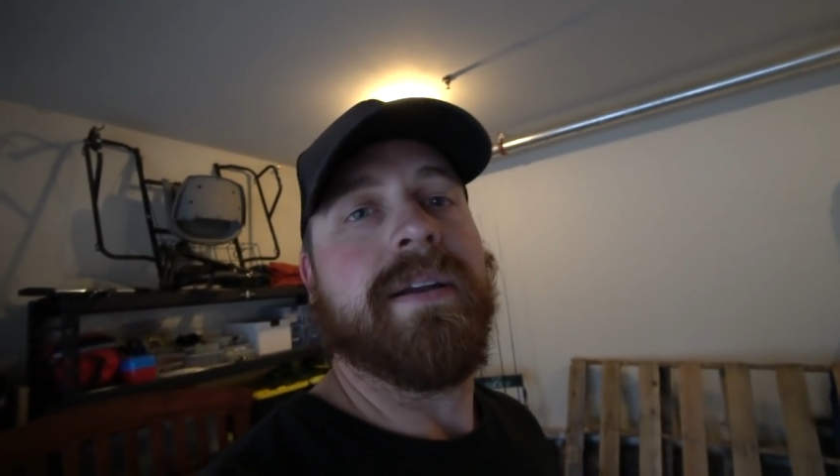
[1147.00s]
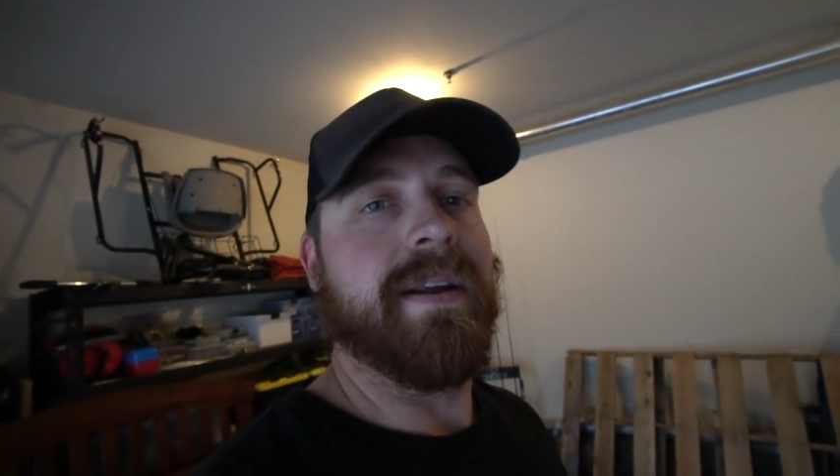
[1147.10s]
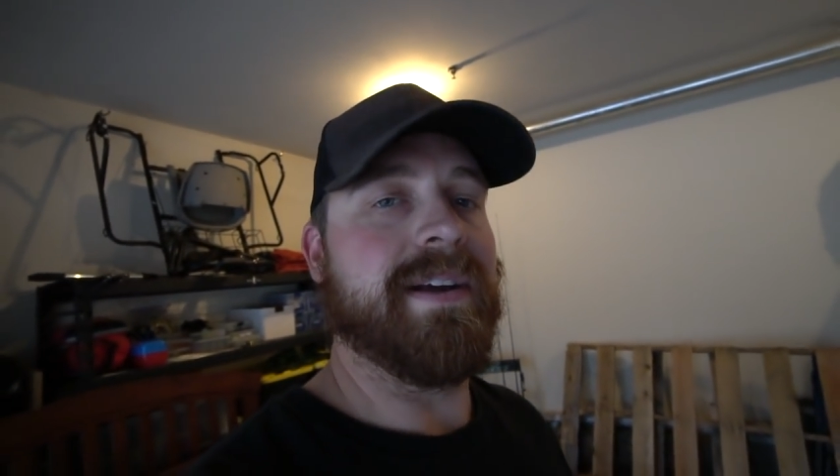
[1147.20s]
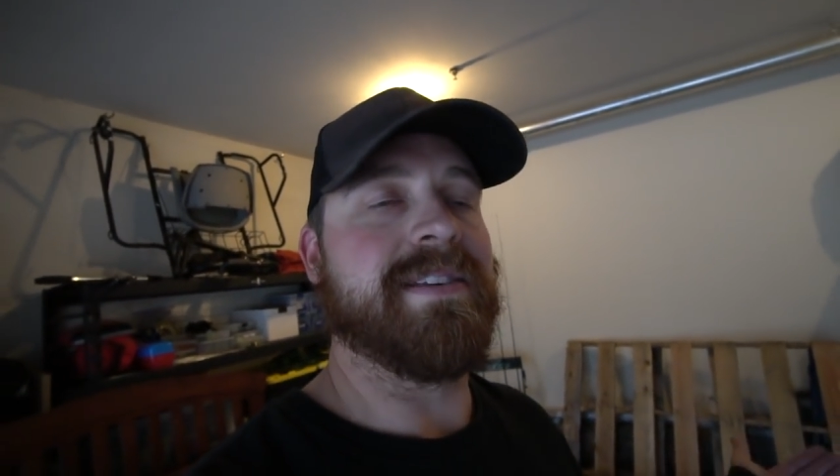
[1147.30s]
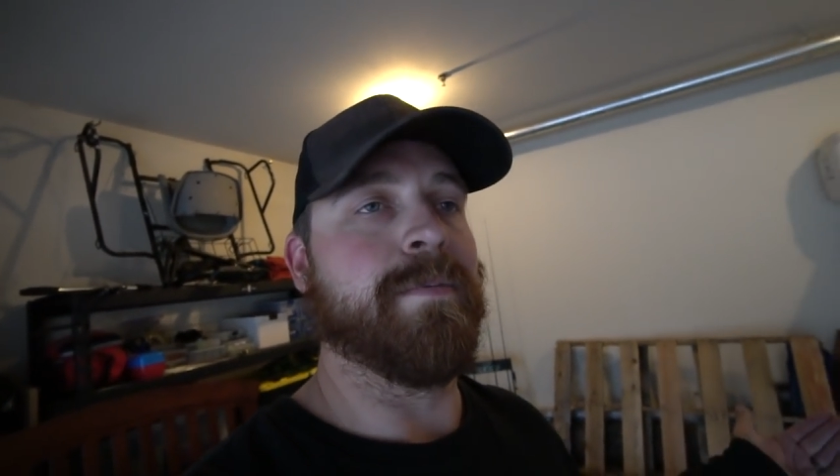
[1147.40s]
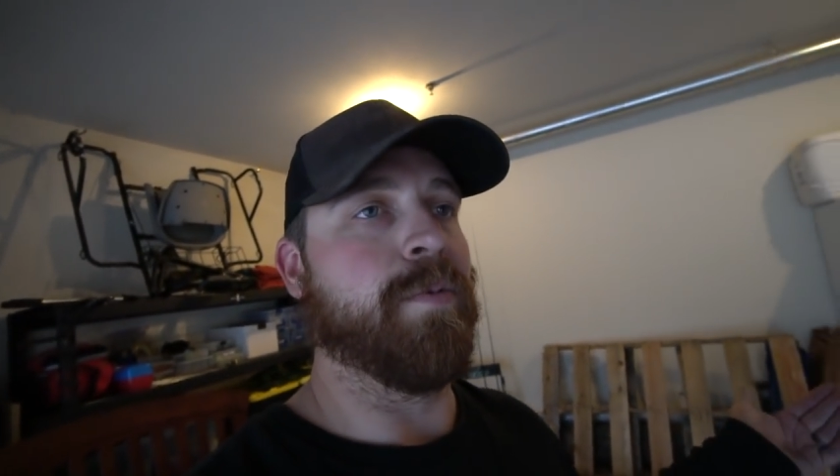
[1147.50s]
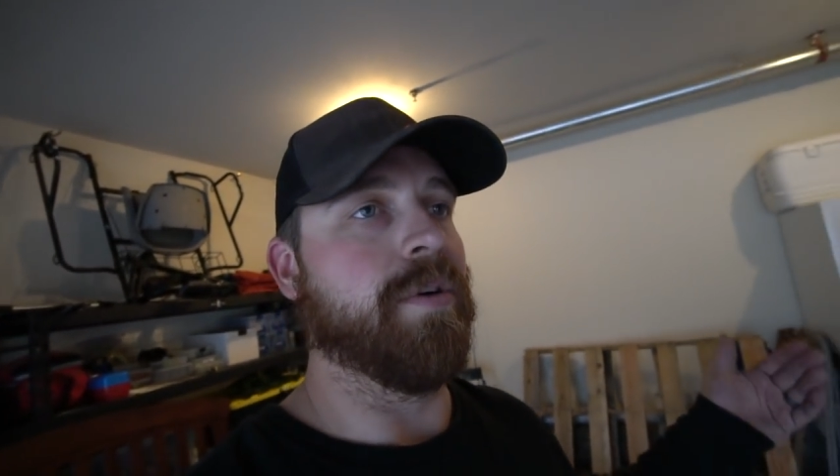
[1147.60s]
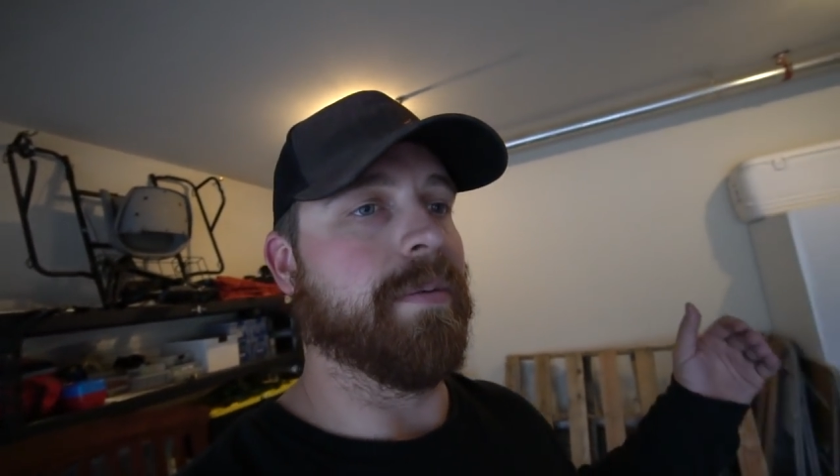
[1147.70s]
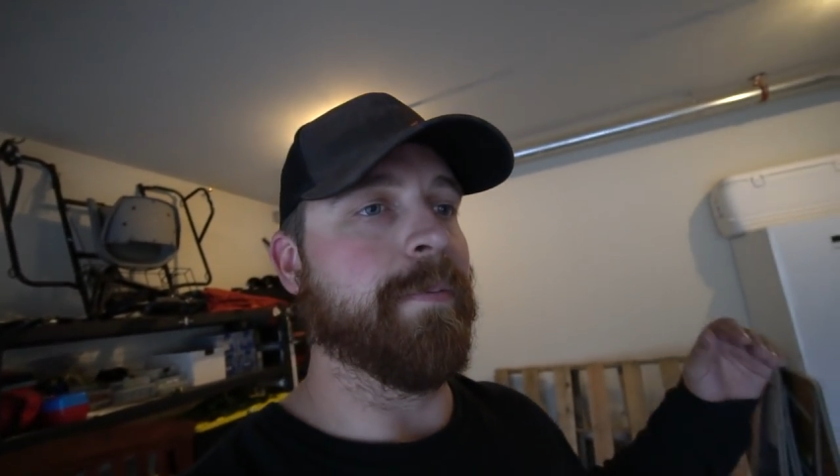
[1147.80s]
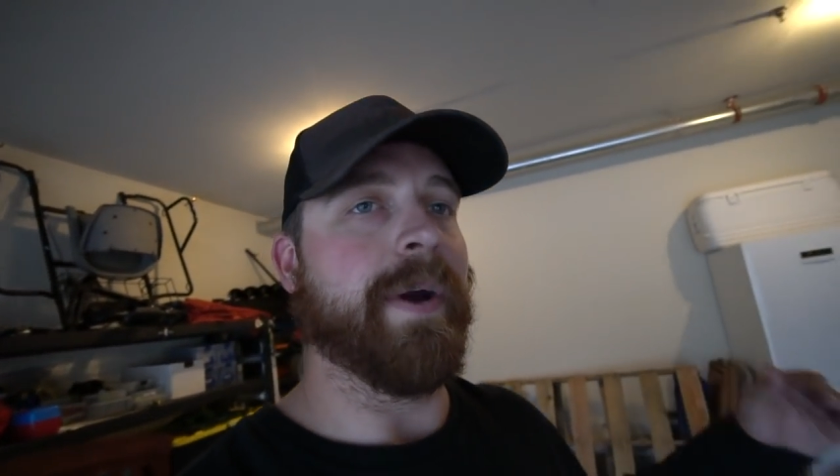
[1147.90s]
nice and
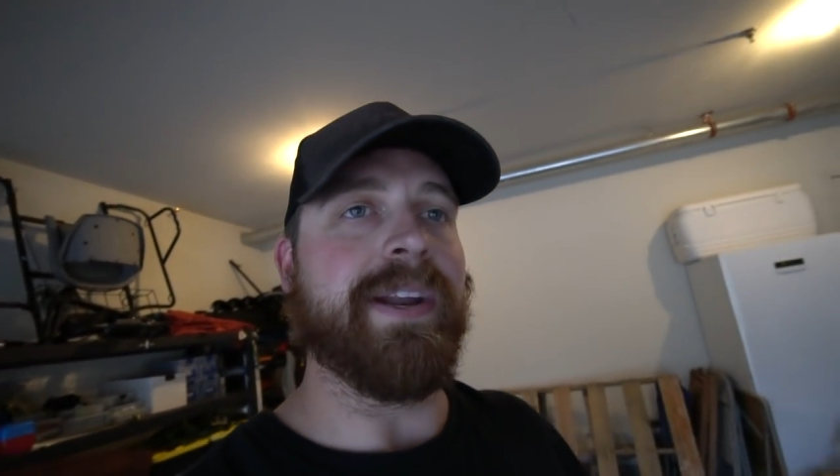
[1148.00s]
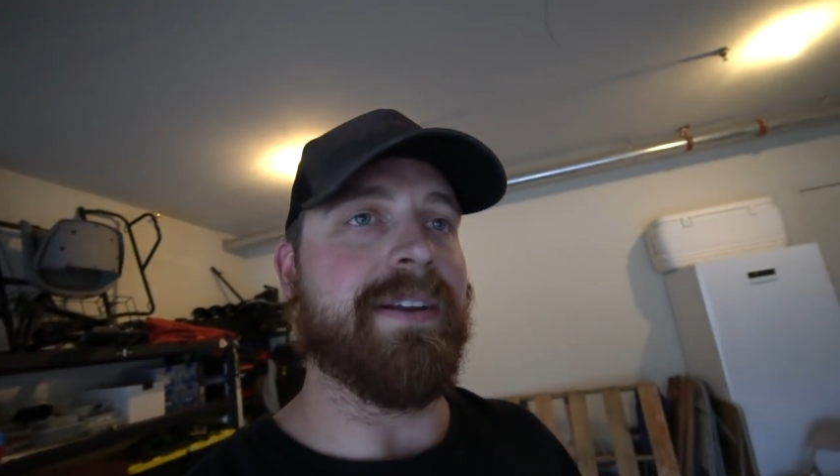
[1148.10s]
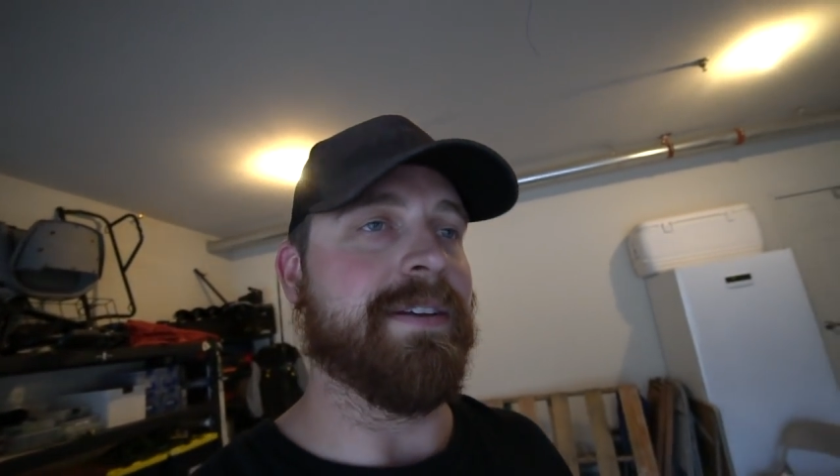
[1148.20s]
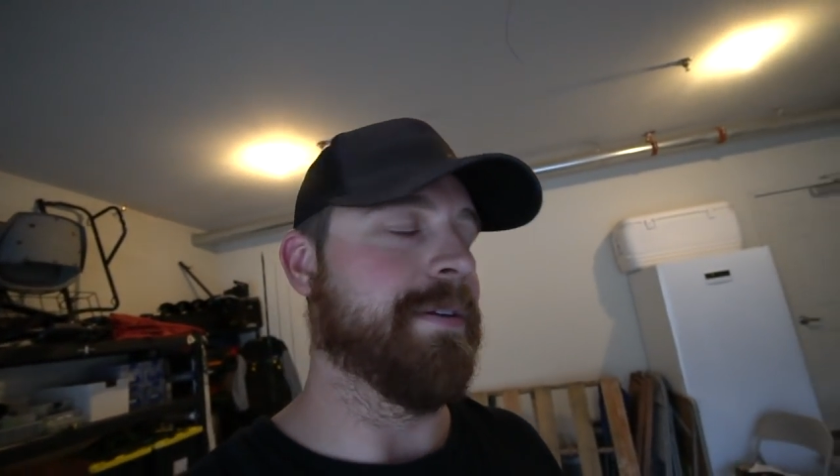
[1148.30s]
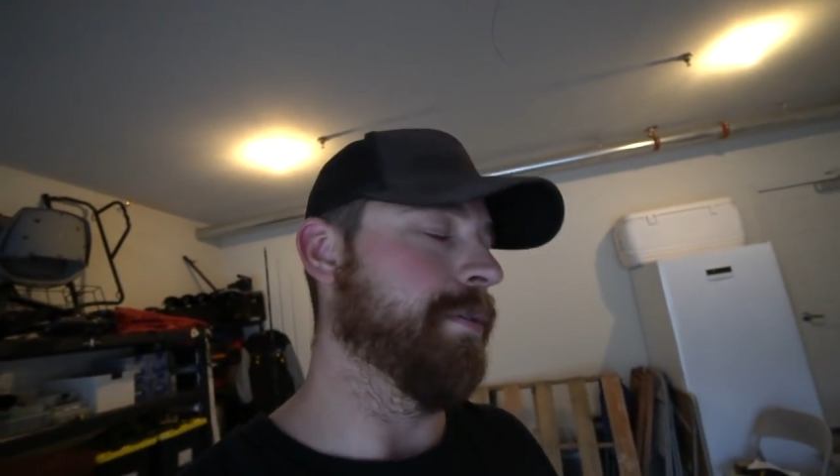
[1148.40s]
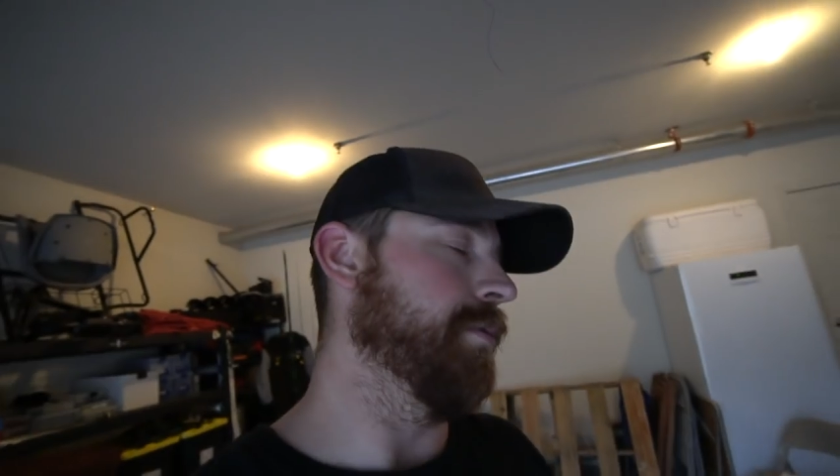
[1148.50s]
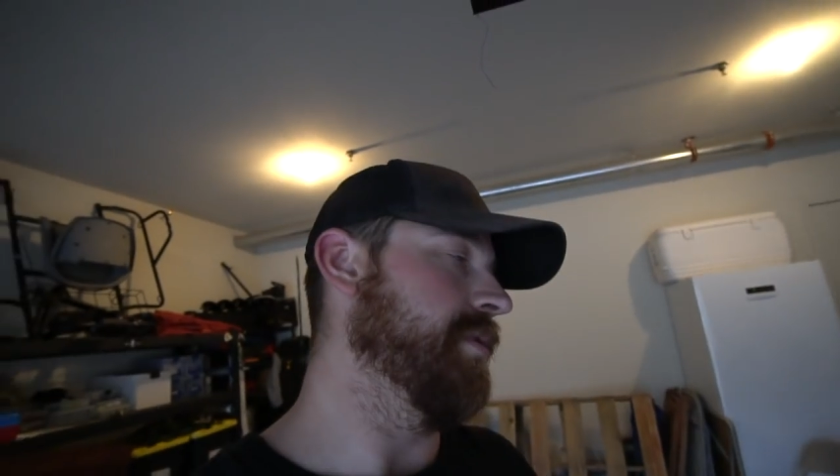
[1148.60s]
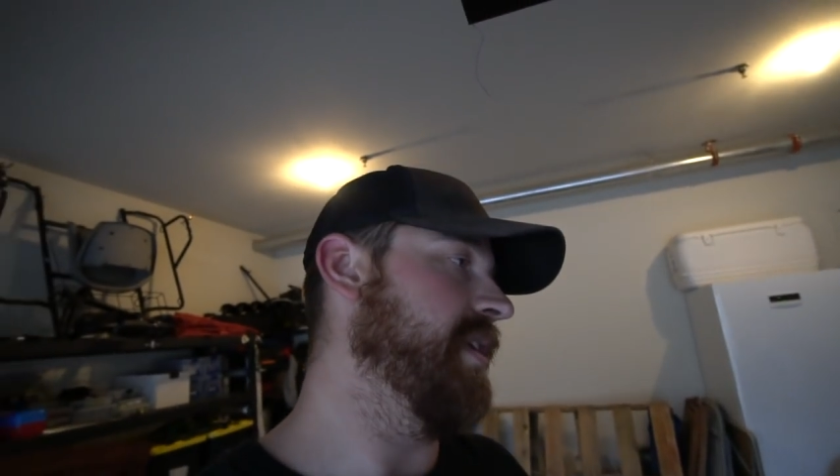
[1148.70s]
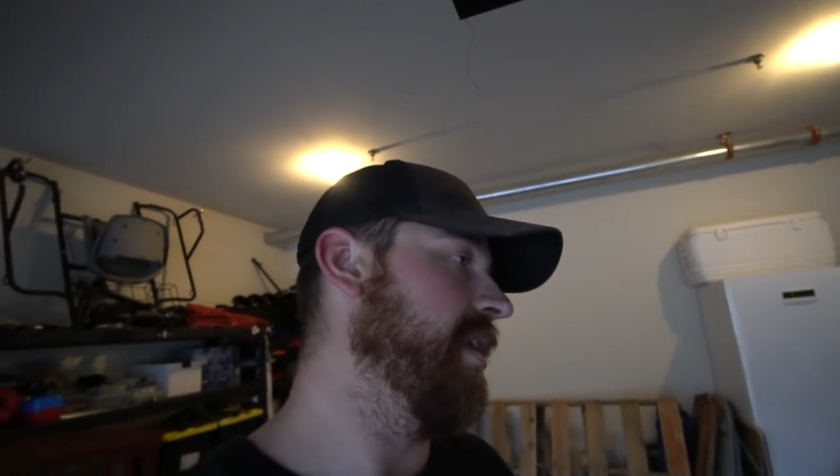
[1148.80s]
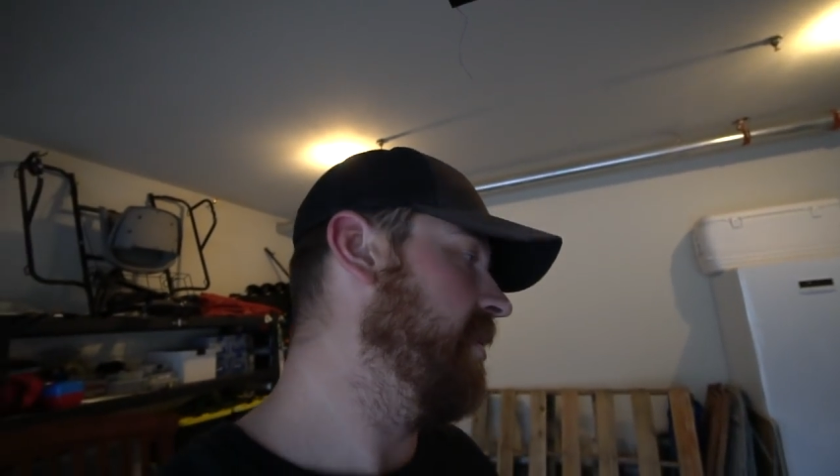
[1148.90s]
warm, ready to use.